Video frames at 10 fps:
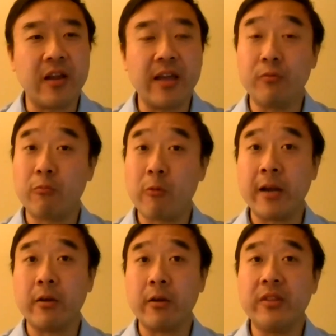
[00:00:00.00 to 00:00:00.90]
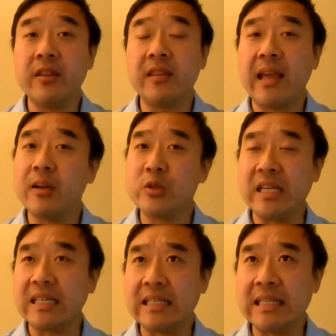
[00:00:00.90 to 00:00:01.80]
and writer within the
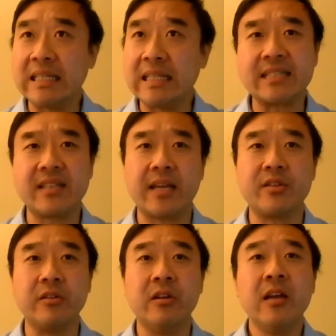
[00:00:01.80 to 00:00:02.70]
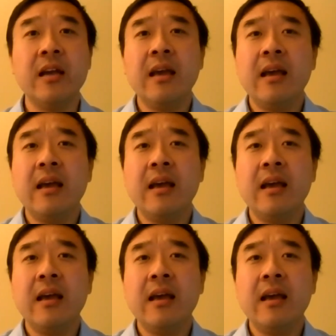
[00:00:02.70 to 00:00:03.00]
energy and clean tech sector,